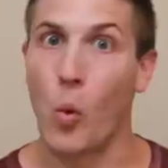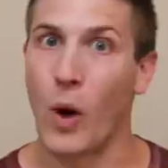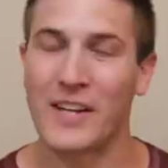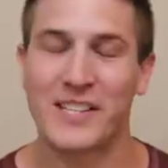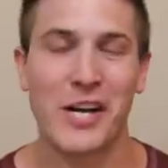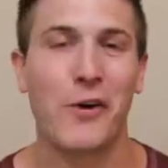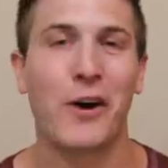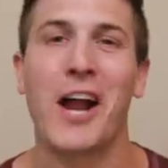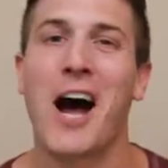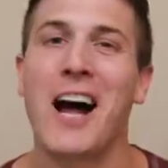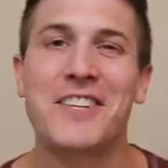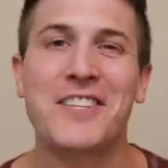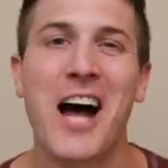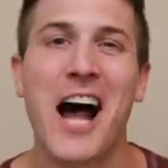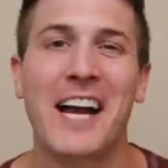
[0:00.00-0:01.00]
What's going
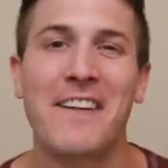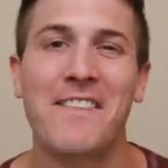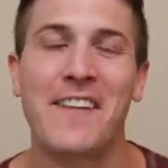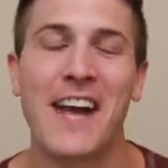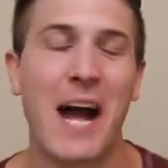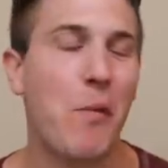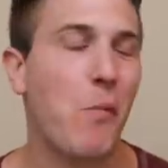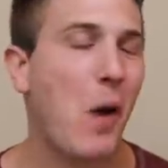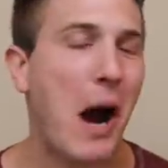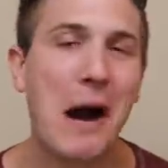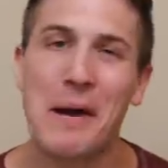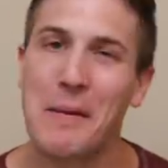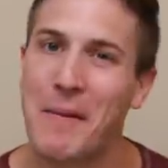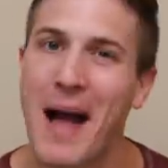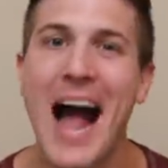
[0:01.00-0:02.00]
on Dokkan fam?
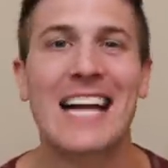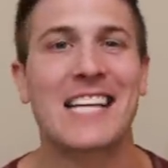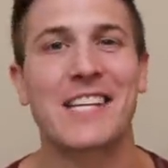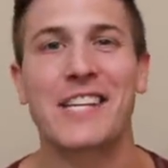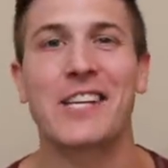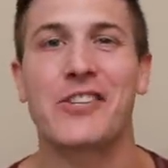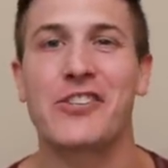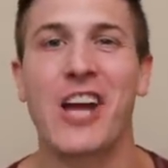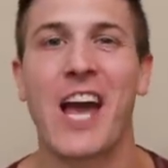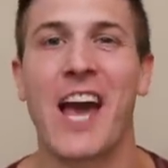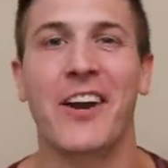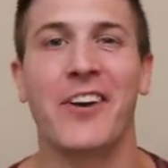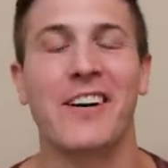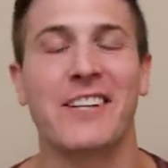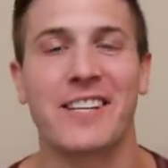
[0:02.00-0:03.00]
Welcome back to the
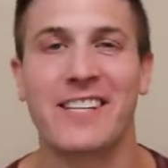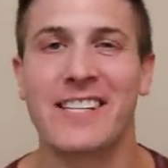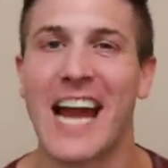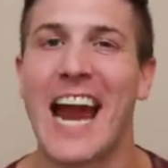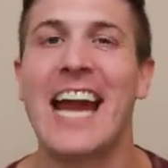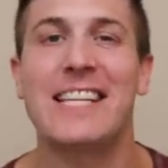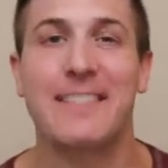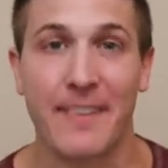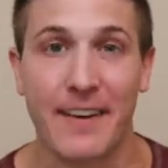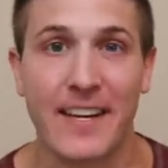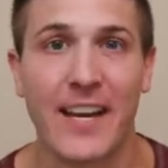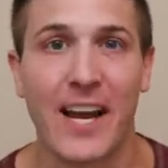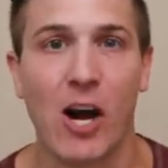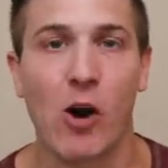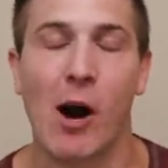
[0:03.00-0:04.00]
channel. In today's
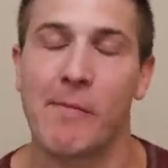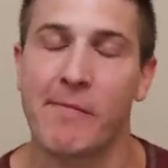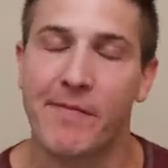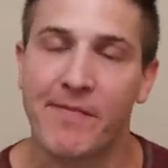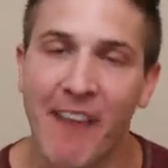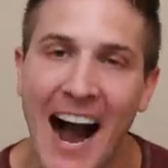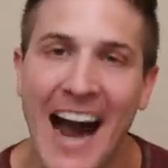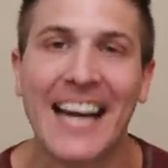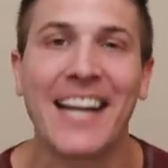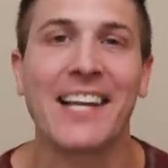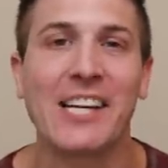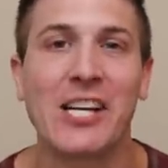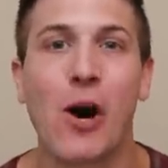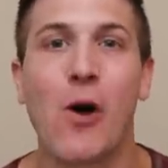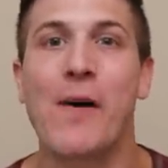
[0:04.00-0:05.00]
video, I'm
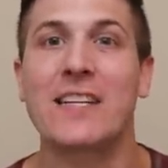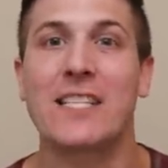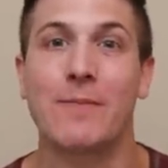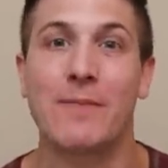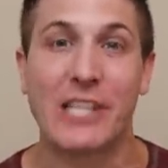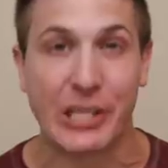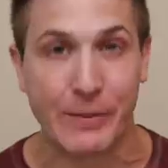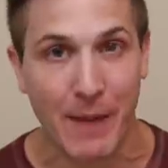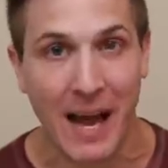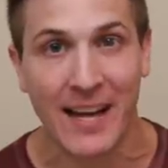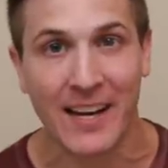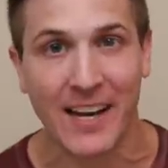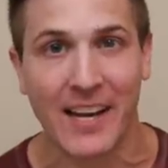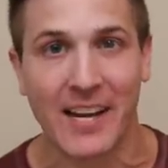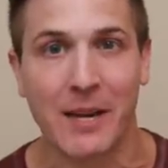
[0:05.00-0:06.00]
finally going to be
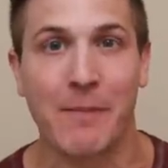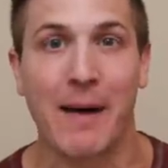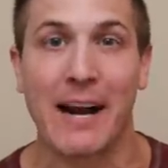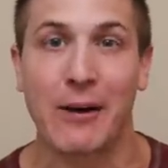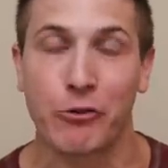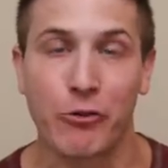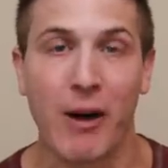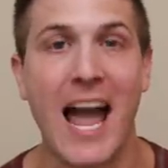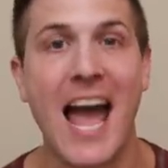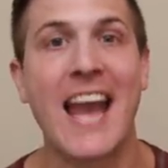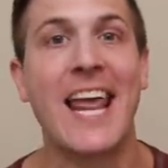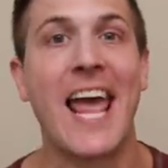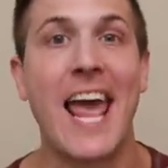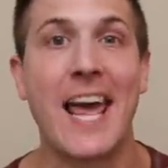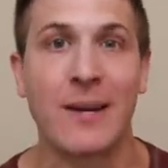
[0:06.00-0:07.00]
spending my
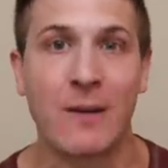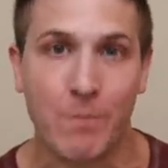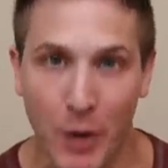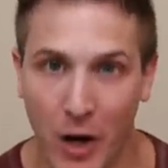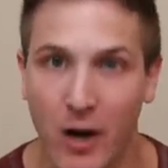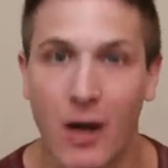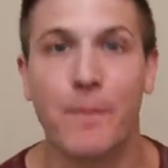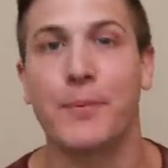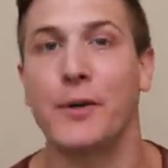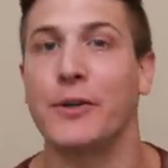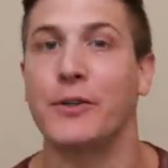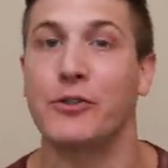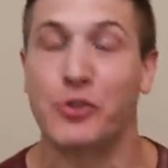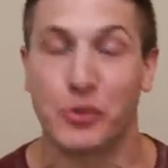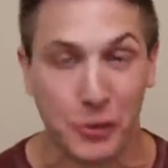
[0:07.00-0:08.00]
red and
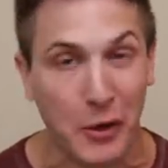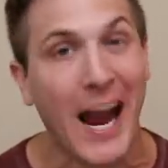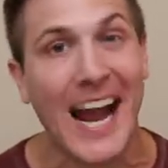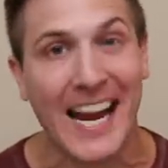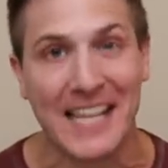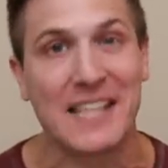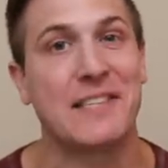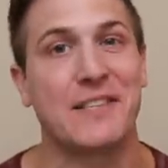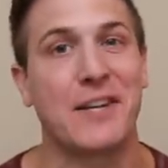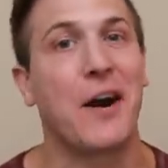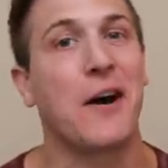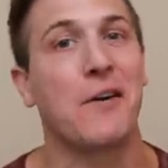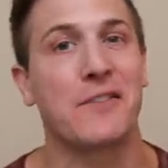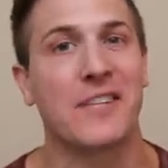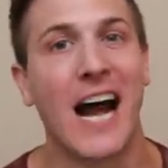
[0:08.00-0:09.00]
purple dragon
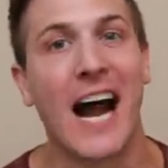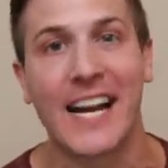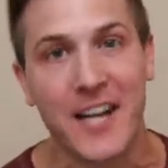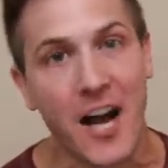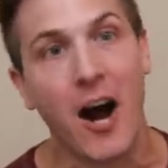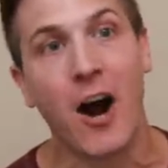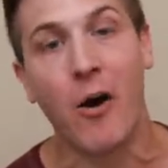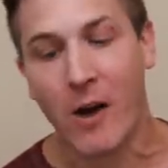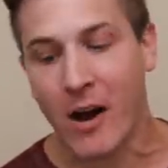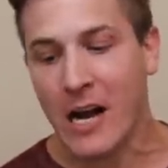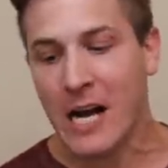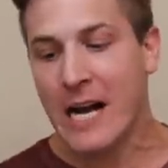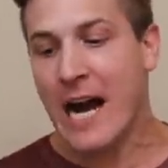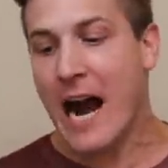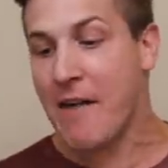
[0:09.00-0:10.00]
stones. I know,
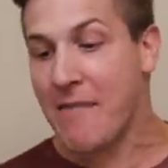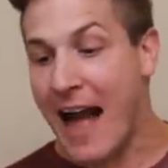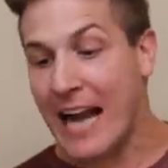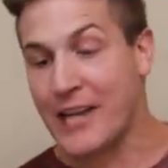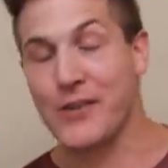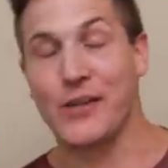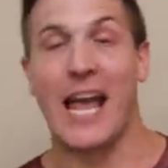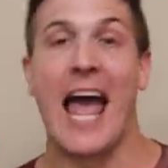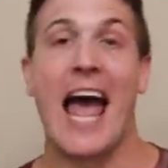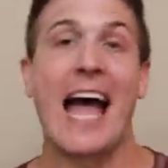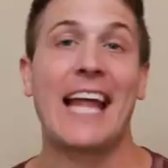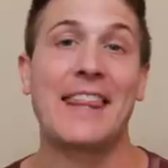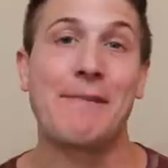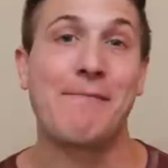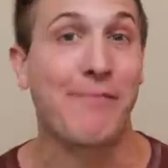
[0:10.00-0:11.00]
I've actually
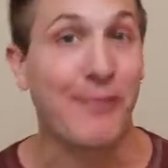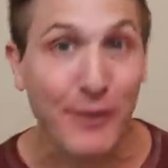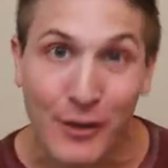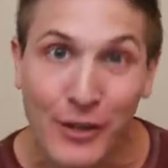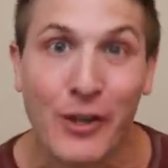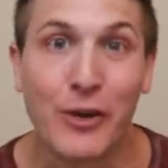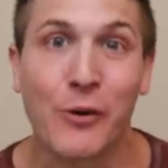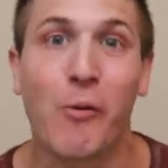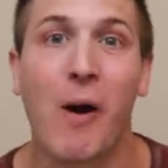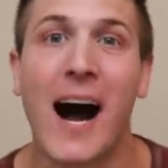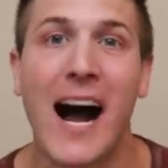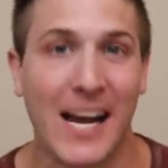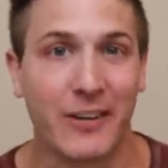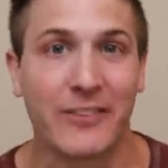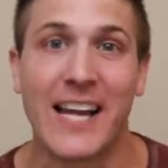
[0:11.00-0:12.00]
had them for a little
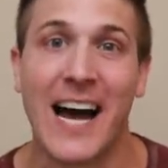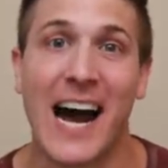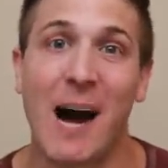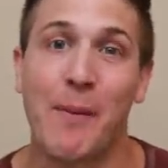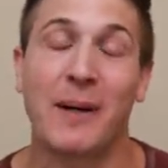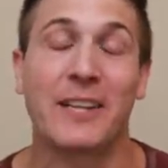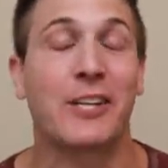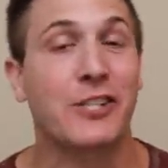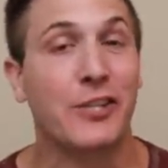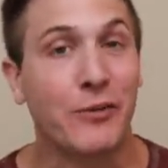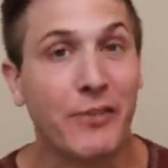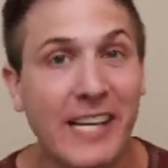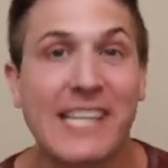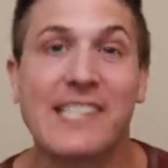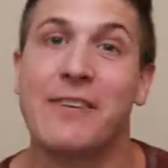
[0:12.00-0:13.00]
while now, but there's a
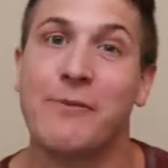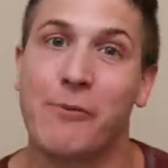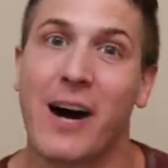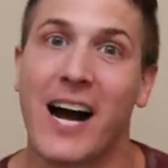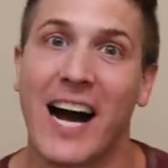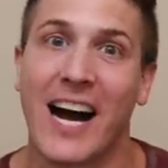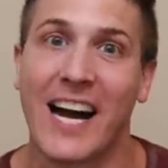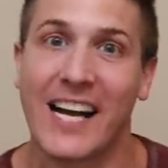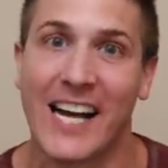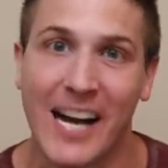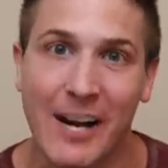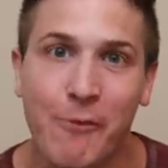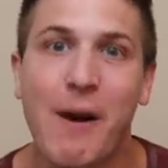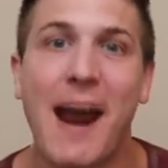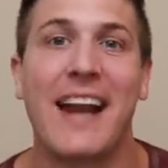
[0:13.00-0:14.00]
reason why
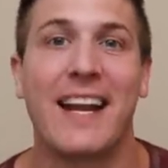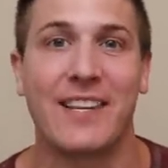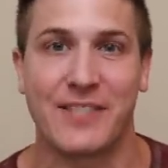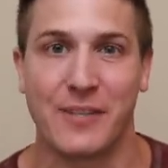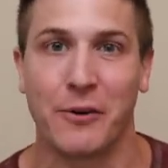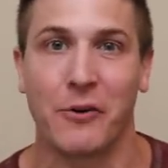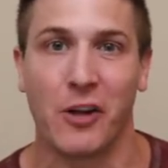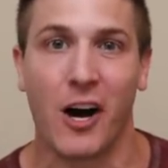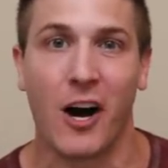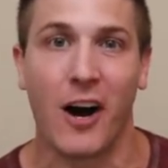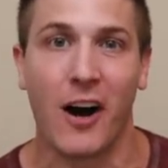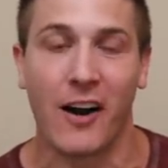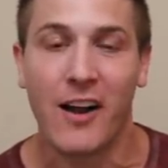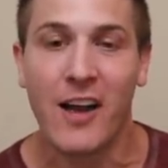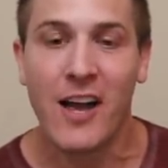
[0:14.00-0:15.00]
I waited so
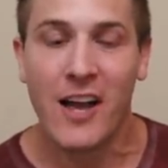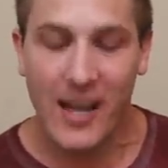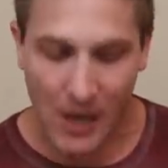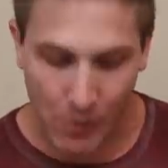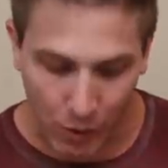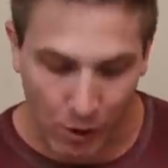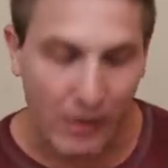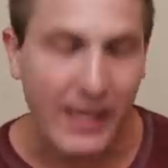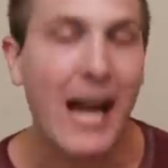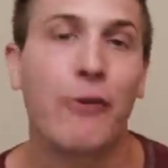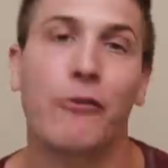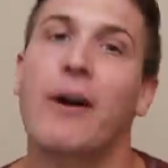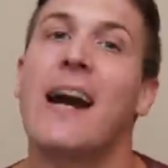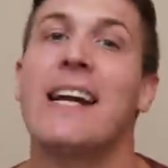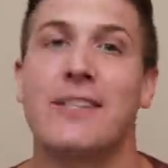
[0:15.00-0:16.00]
long, and we'll
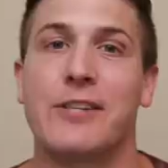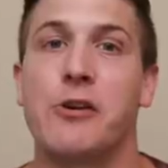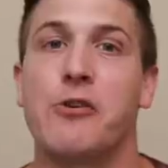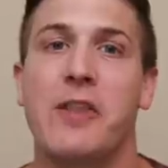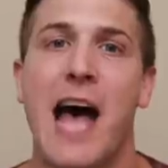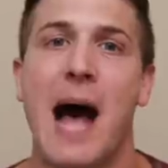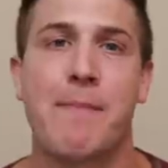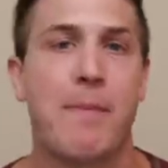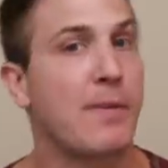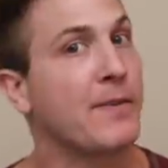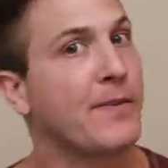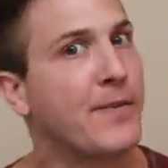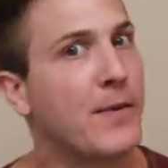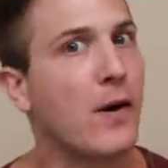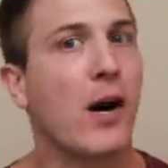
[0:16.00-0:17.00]
get right to that.
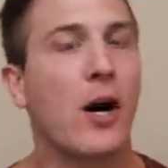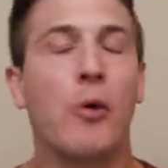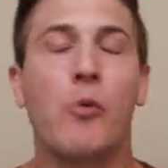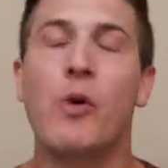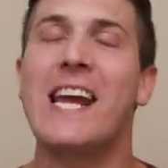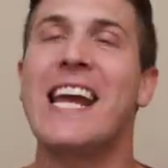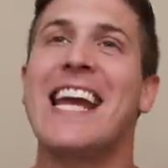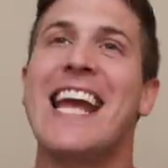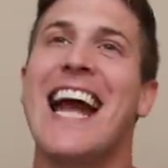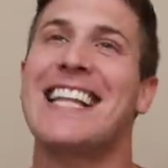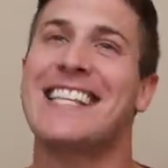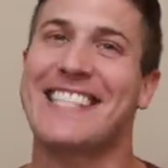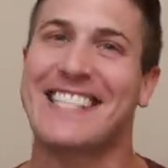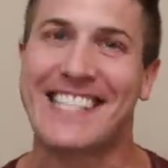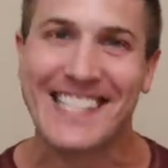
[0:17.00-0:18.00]
Before we
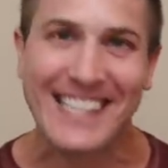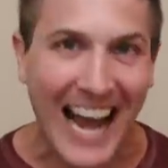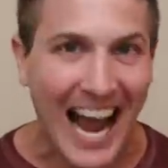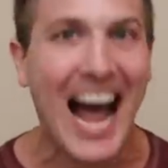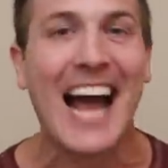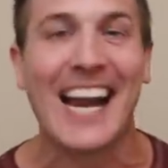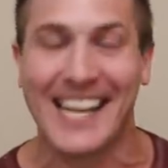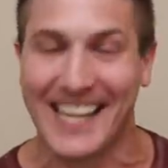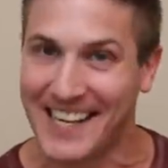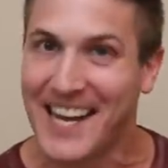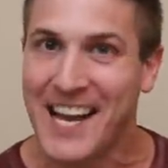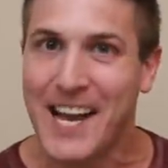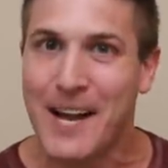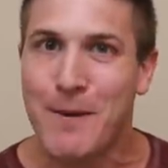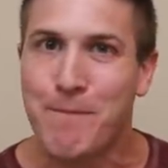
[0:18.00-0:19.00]
get started,
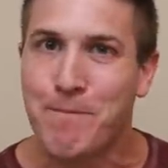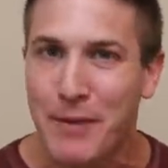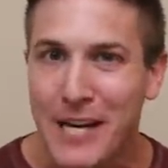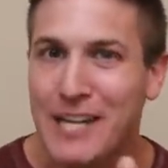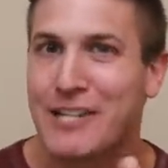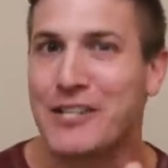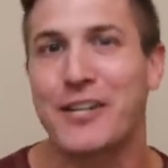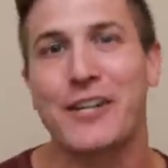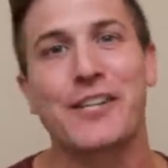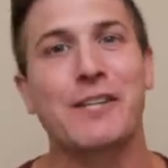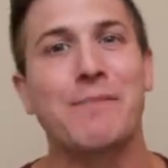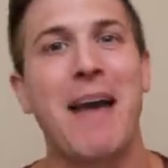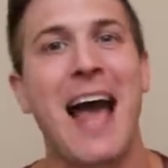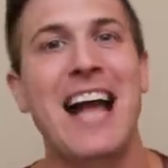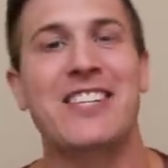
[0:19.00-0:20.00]
be sure to
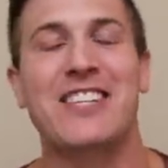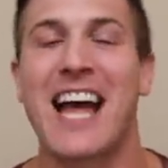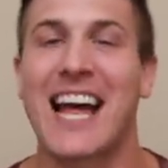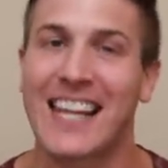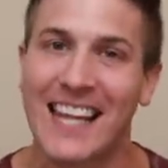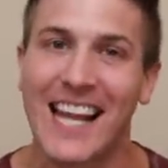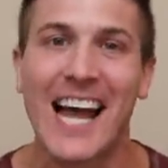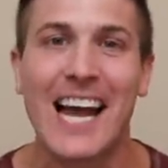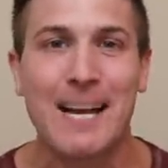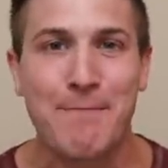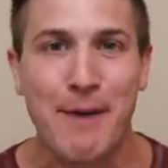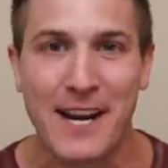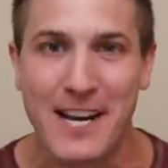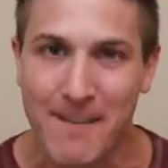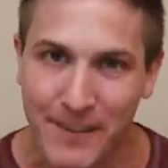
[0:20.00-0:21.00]
smash that
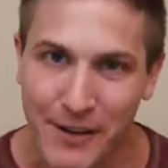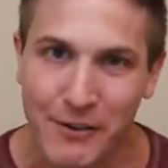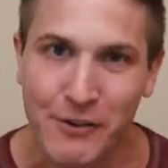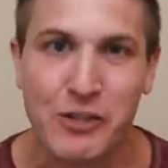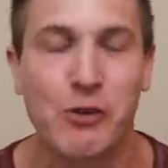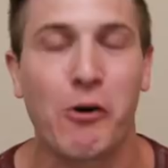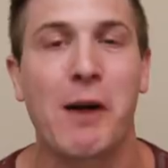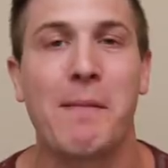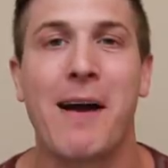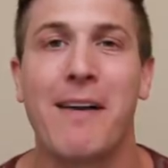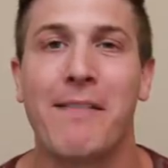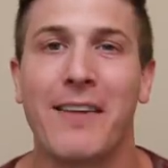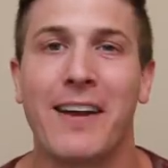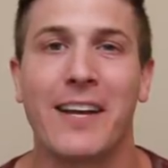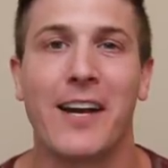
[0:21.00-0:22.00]
like button if you enjoy
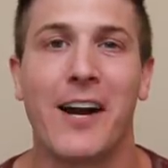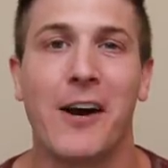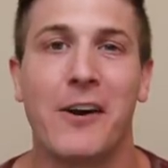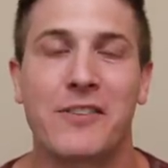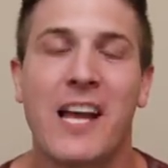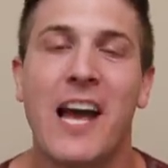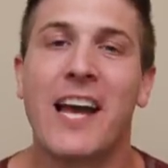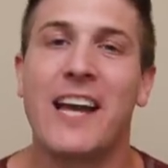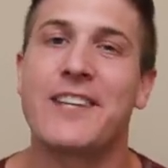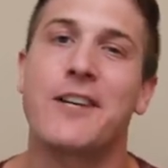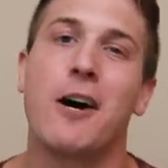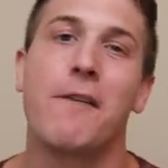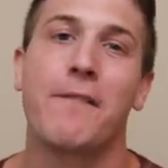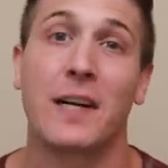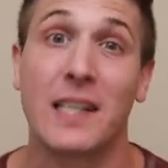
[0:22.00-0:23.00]
my videos. And
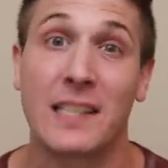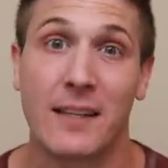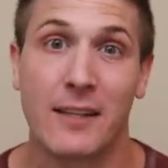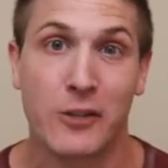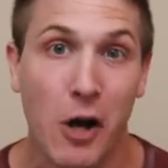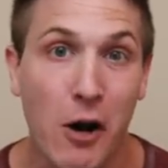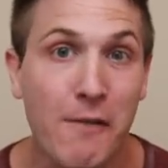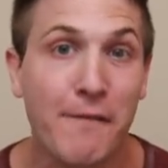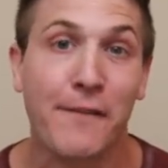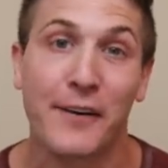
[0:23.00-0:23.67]
don't, click, don't